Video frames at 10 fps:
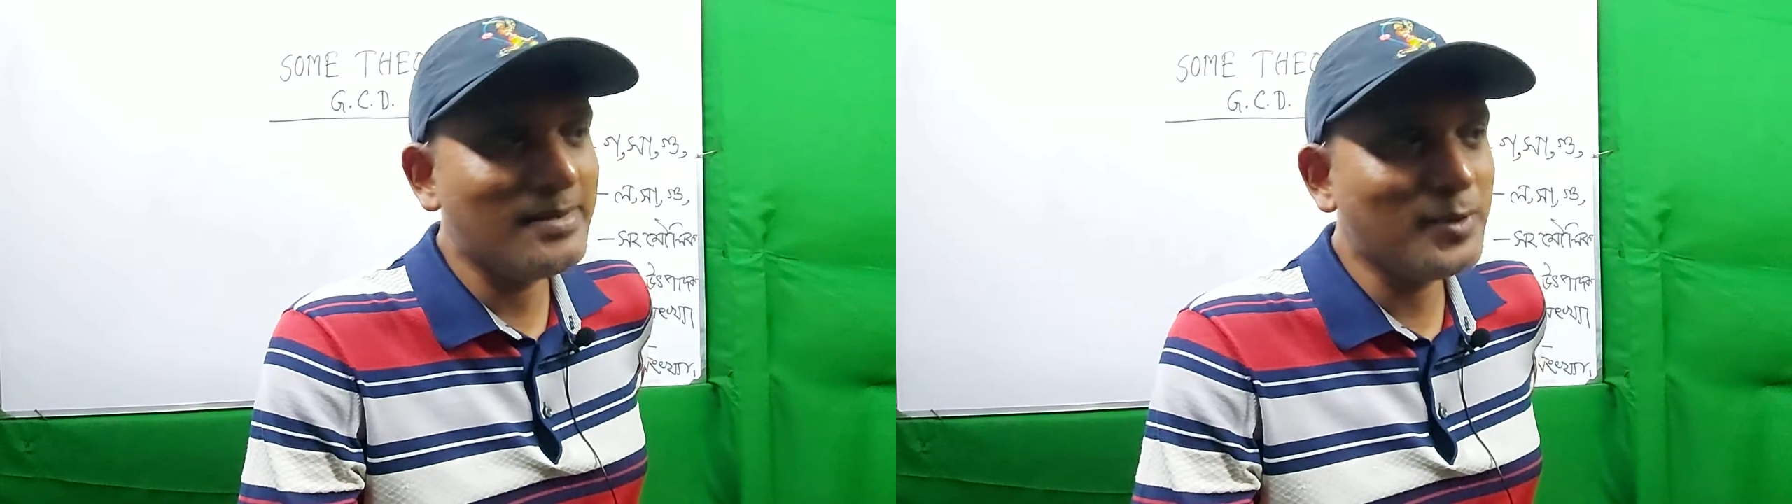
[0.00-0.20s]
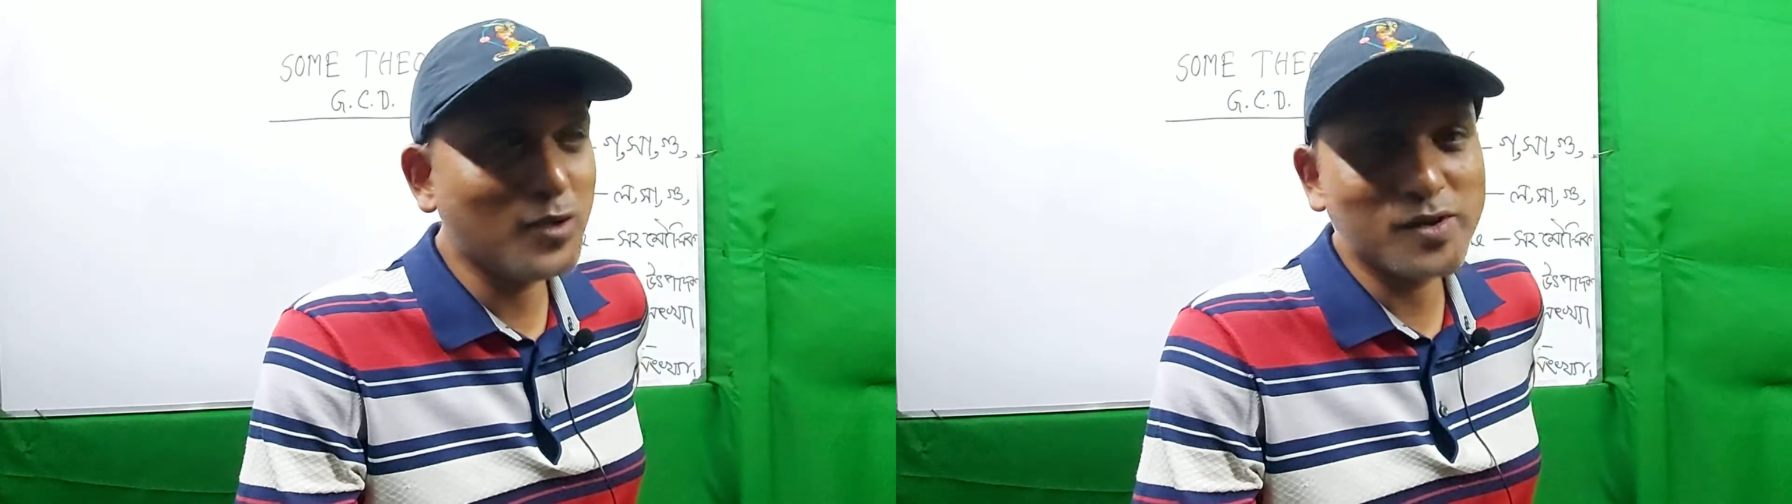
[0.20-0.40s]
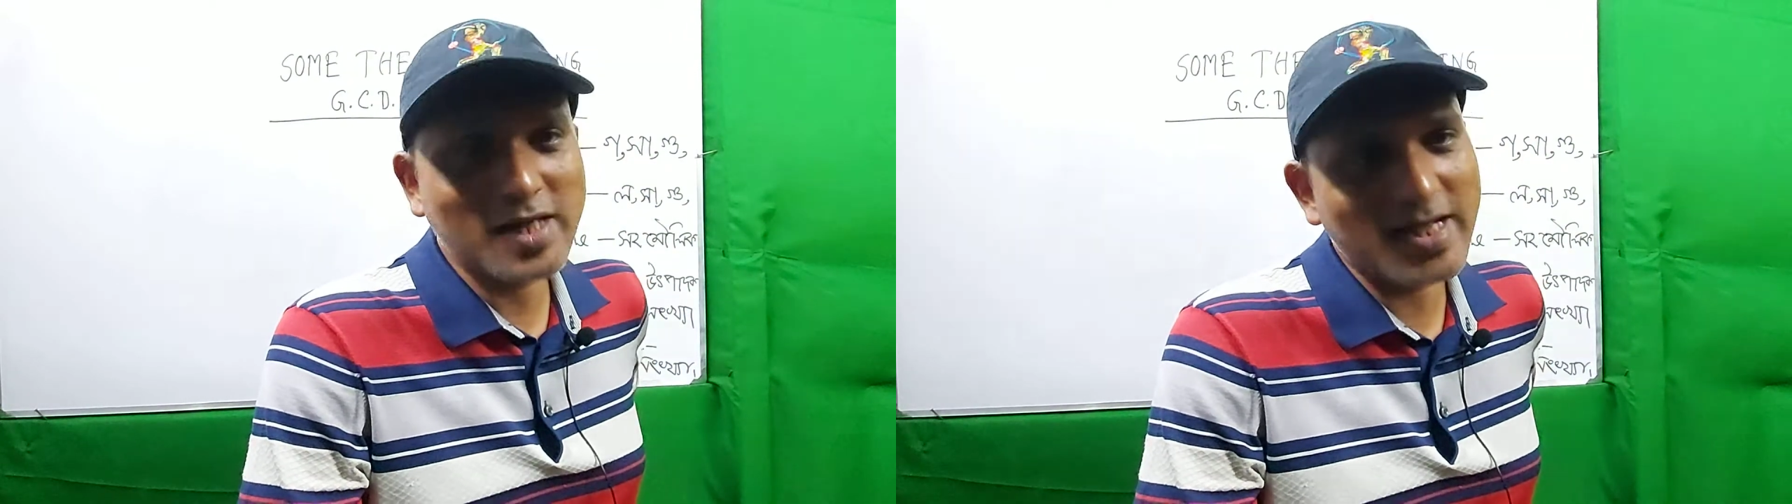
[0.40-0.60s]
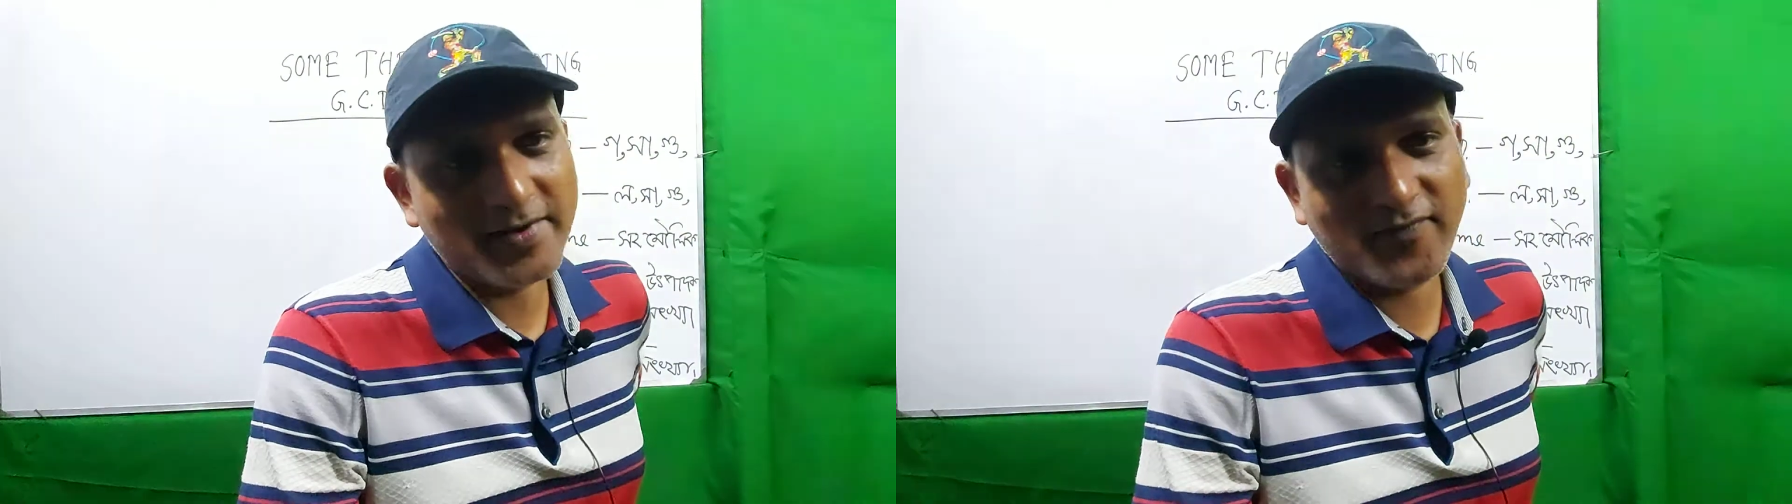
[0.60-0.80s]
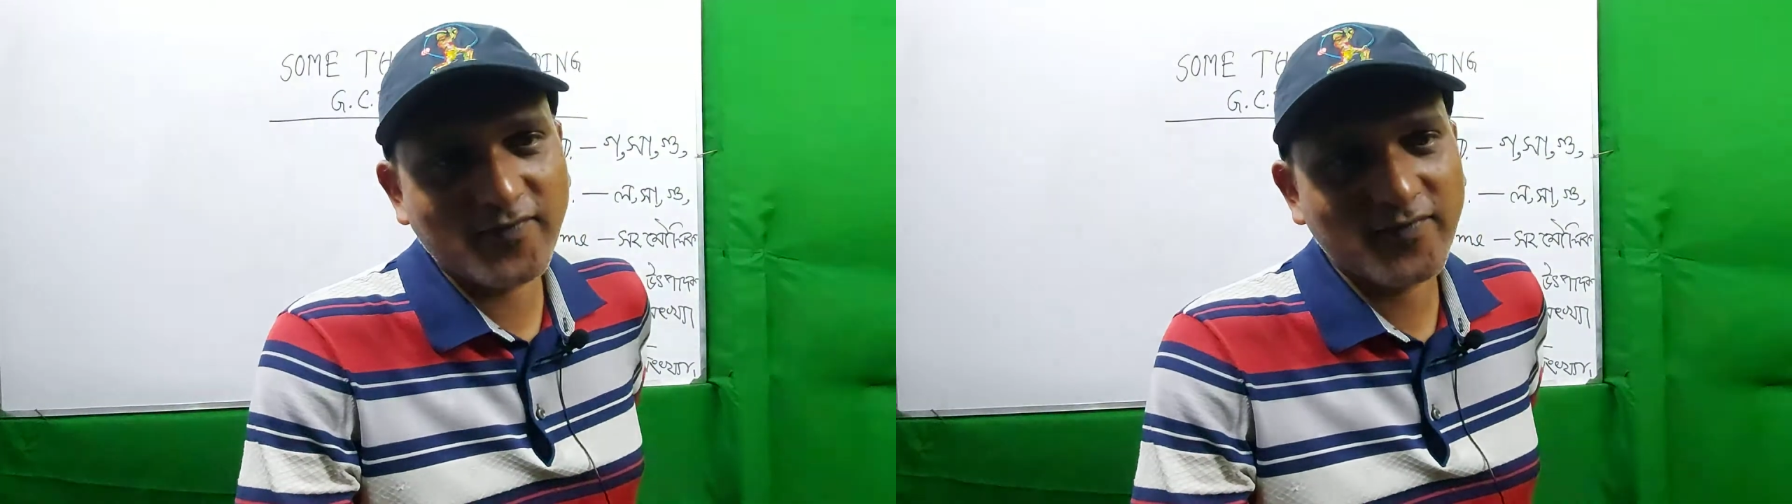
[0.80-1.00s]
am not
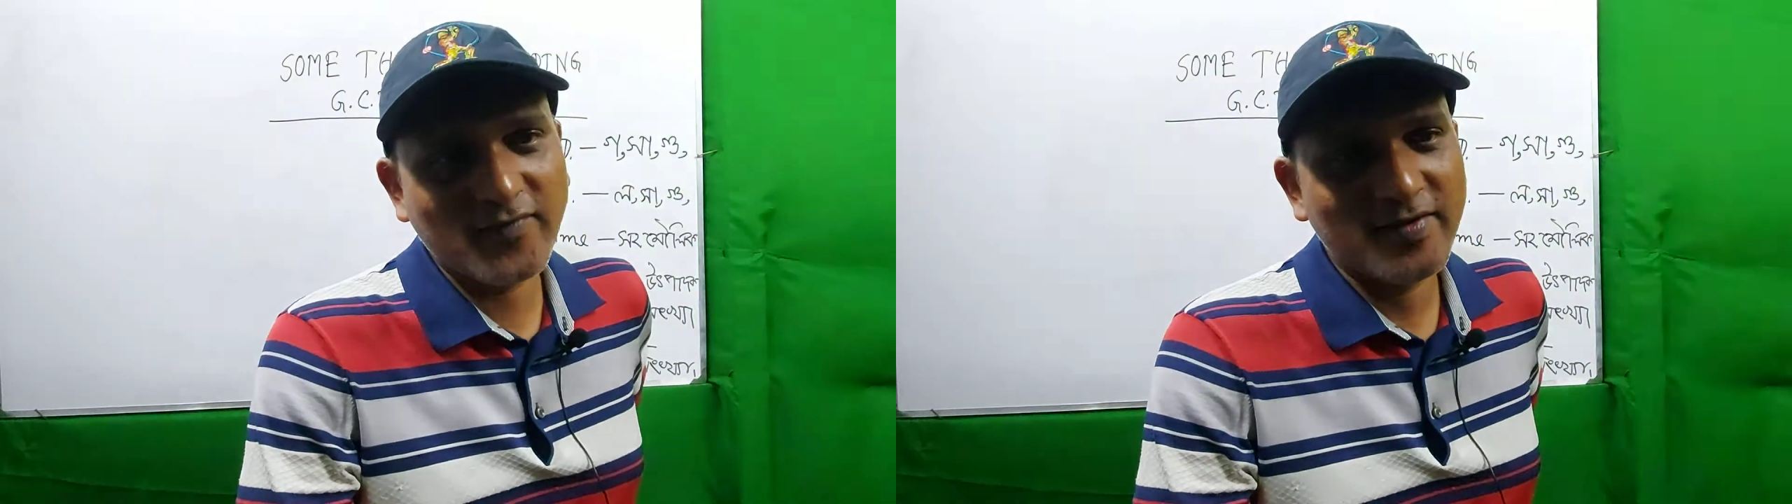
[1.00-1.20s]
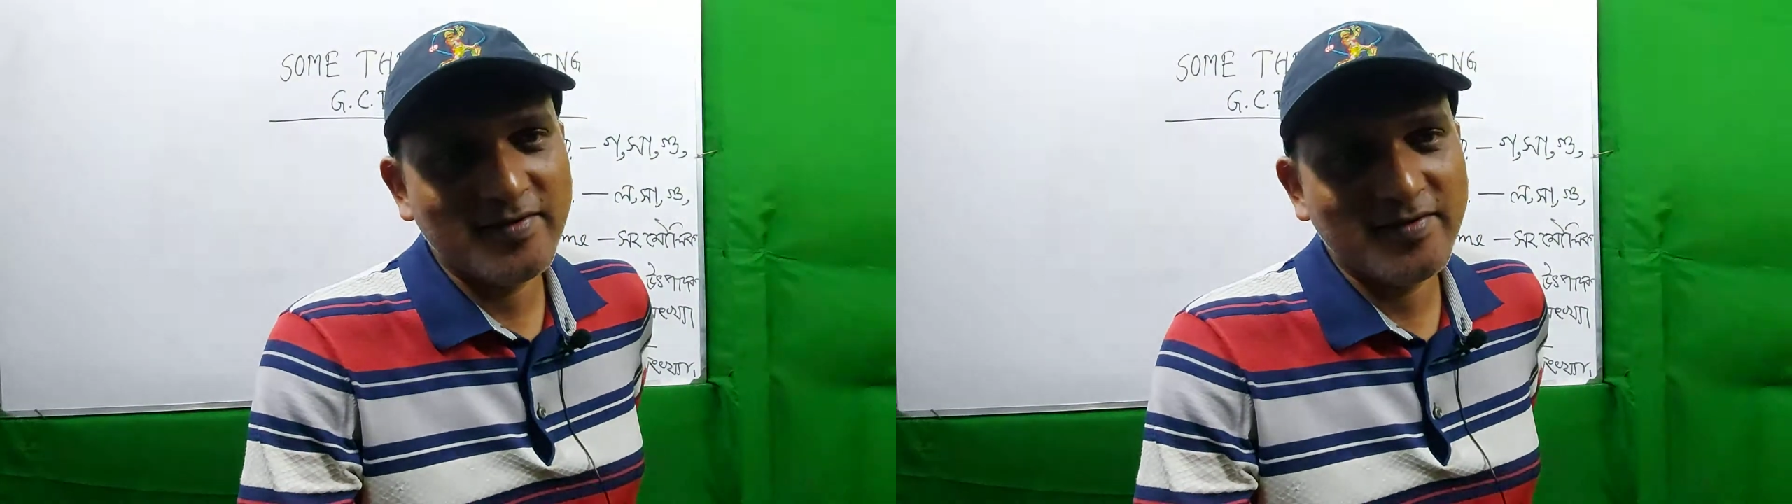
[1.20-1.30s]
enough